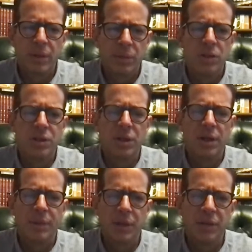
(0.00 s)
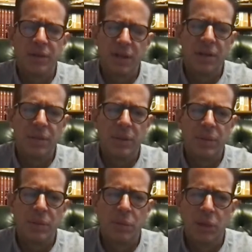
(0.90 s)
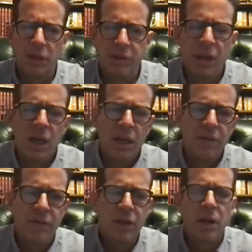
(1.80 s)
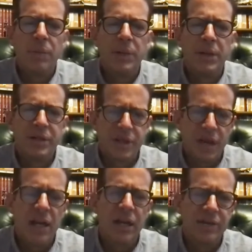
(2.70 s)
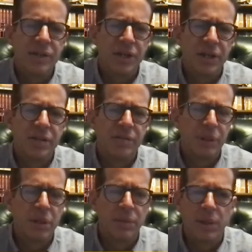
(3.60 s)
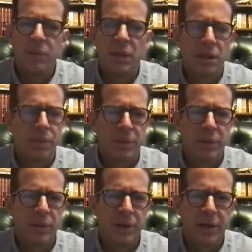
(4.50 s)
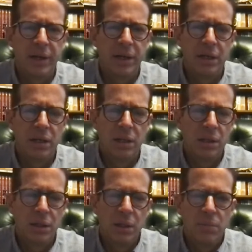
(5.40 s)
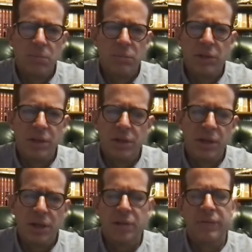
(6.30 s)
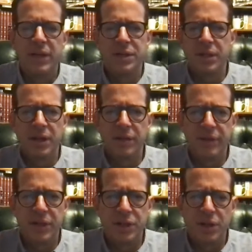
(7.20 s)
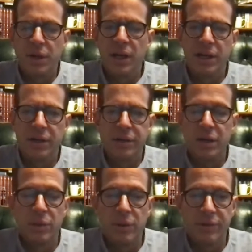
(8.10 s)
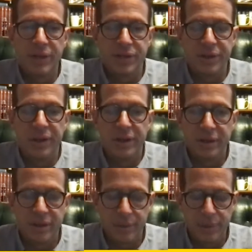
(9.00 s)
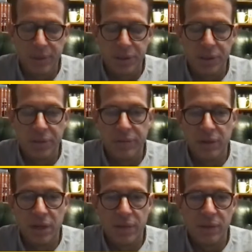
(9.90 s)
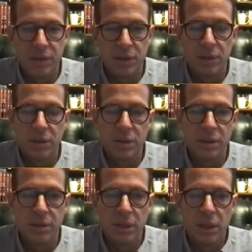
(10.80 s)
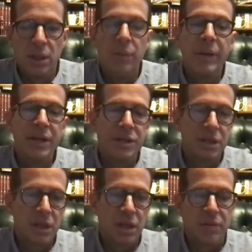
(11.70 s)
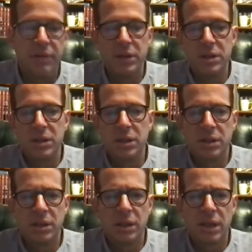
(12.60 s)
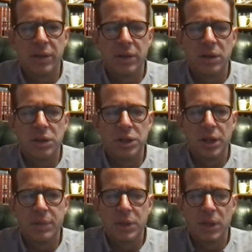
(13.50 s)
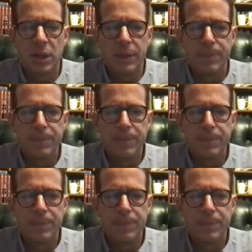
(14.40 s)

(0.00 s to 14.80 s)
Personally, I believe, and I think many people believe, if the company does not have a chance of being a public company one day, then you can't invest in an venture. Not in tier 1 venture, not when you're shooting for the kind of returns and you're managing the kind of funds that a lot of the larger shops are.